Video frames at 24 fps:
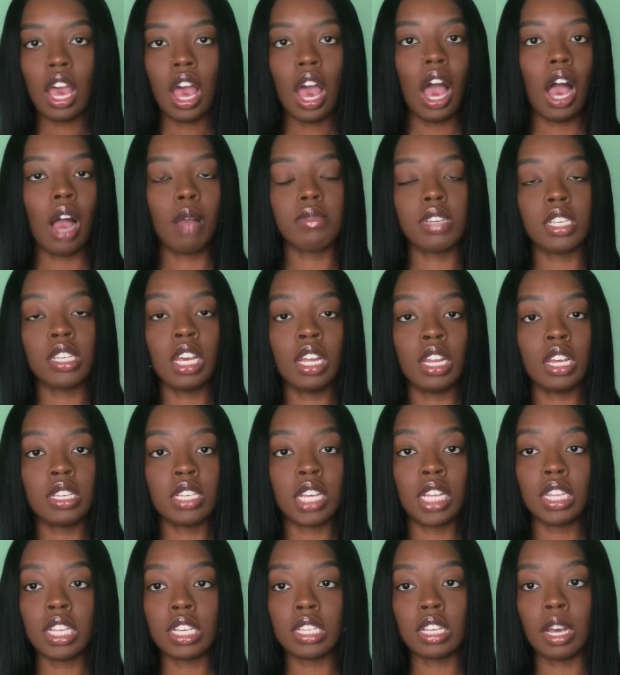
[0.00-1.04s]
I'm just gonna set
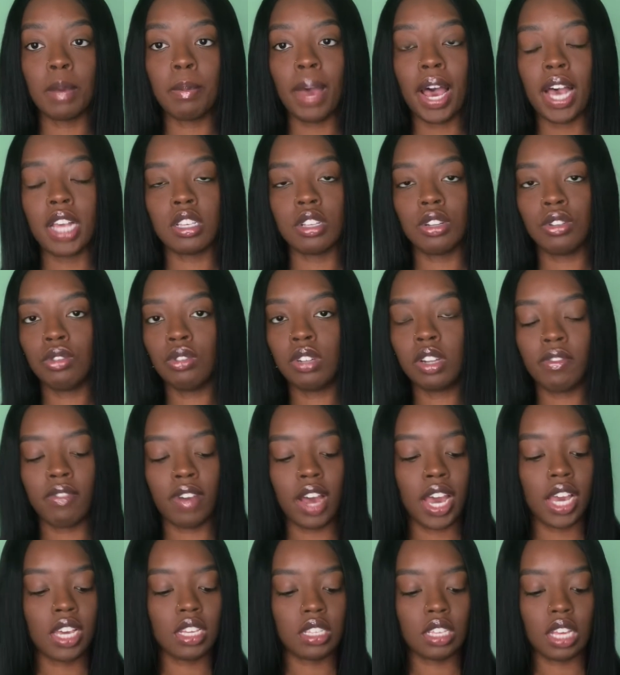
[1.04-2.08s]
this up as a new
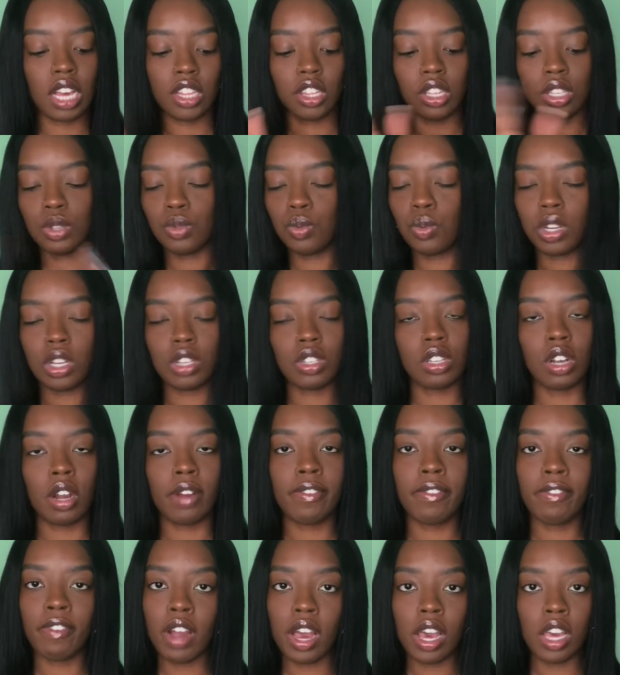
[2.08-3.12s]
device. I just wanna start
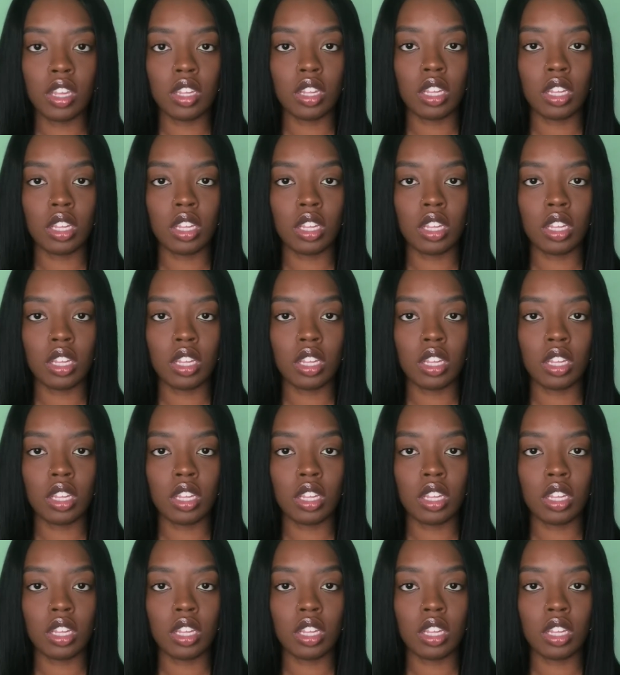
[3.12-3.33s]
fresh.